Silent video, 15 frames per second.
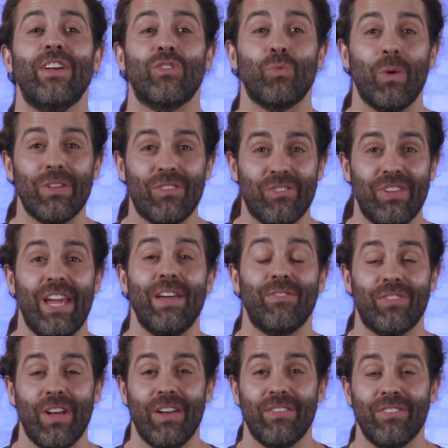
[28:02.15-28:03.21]
is what
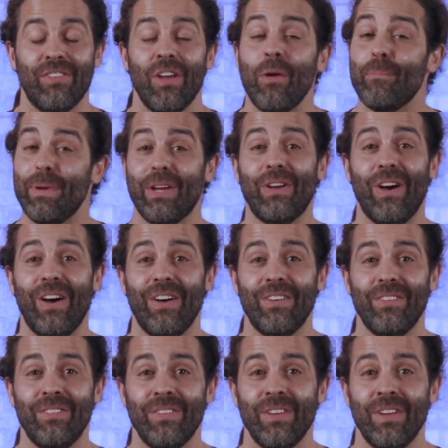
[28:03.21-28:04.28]
saves us
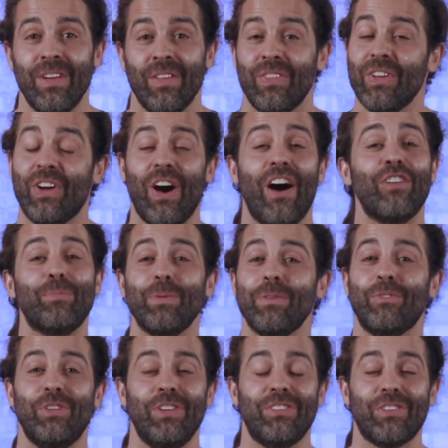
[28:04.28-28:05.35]
because the gospel
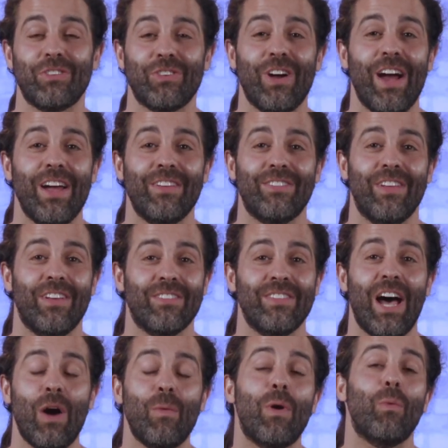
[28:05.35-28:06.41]
of Jesus Christ is
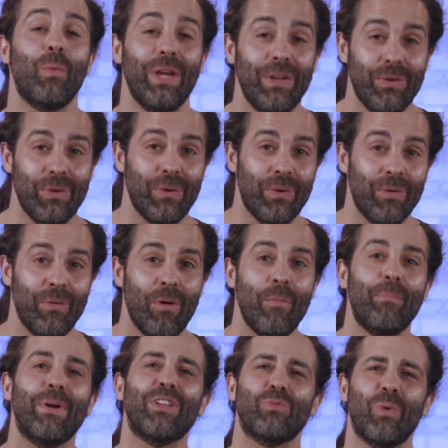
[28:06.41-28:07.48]
not what we do,
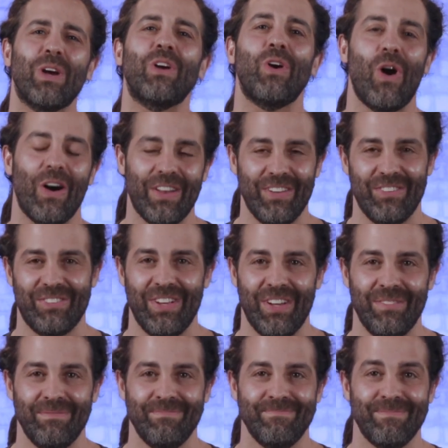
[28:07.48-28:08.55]
but it's what God has done.
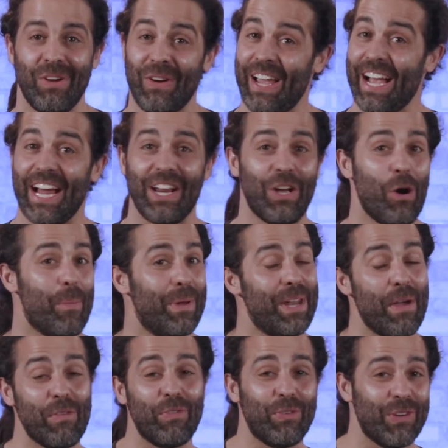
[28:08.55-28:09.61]
Okay, I gotta go, but
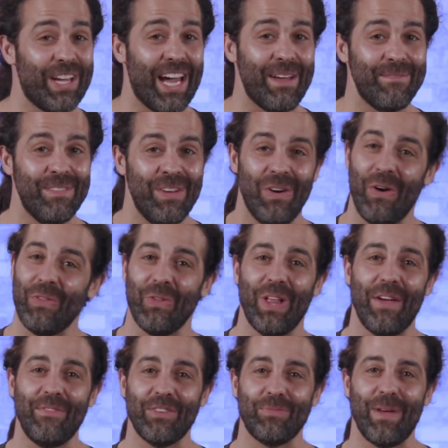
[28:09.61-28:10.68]
never forget although
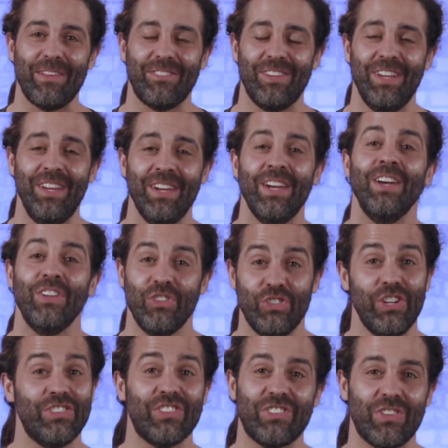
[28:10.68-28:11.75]
life is messy,
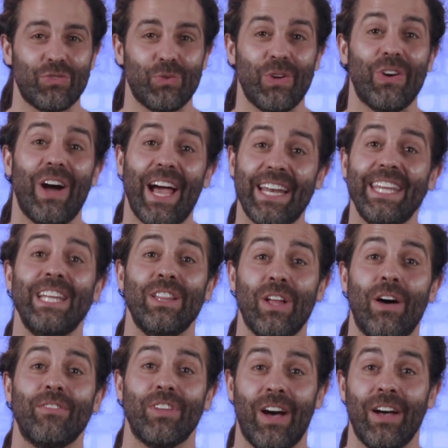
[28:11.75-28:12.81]
Jesus is real and He
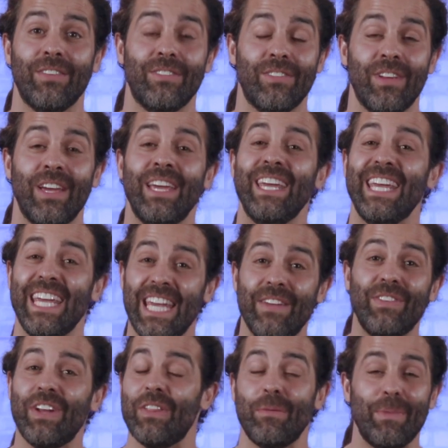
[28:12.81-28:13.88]
loves us
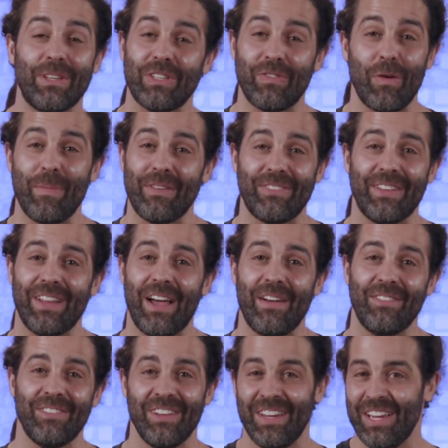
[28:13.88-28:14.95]
even in the midst of our messy
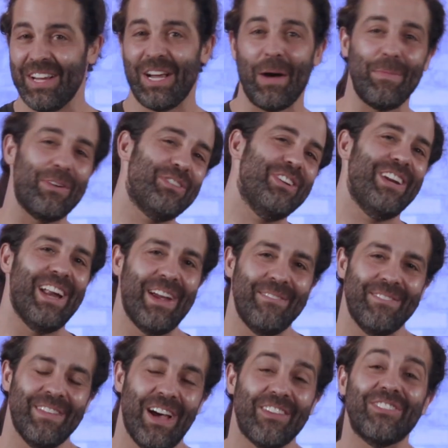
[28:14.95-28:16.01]
lives. God bless you today.
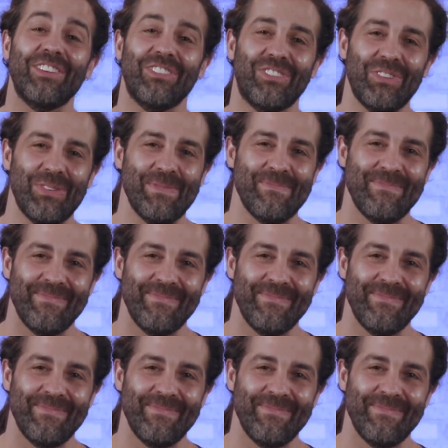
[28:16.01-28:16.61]
I'll see you soon.